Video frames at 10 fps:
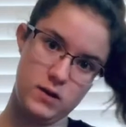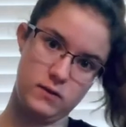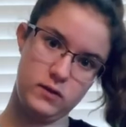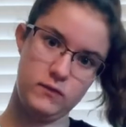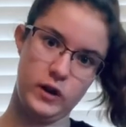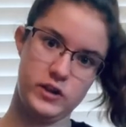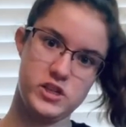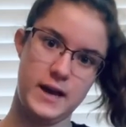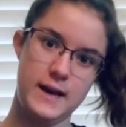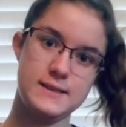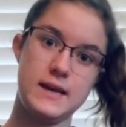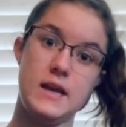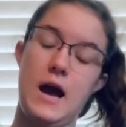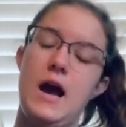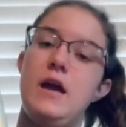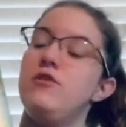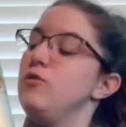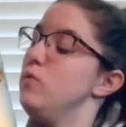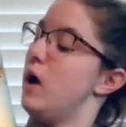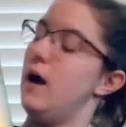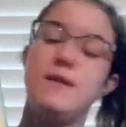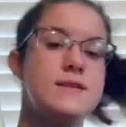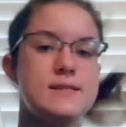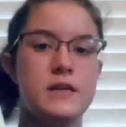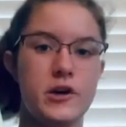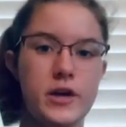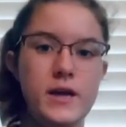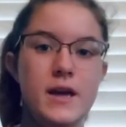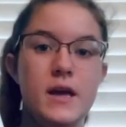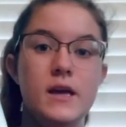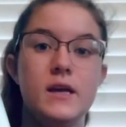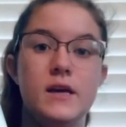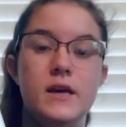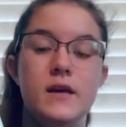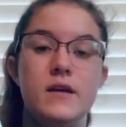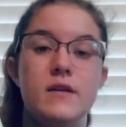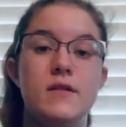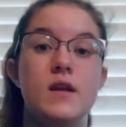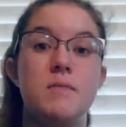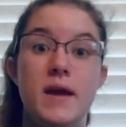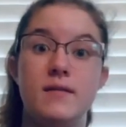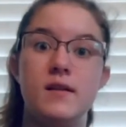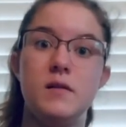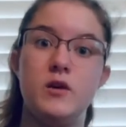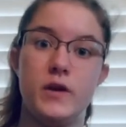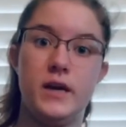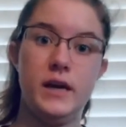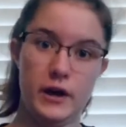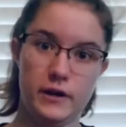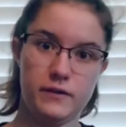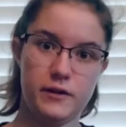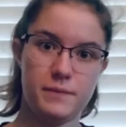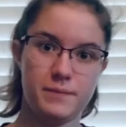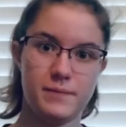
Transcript: of this franchise, and I do not disagree. He is an amazingly written character.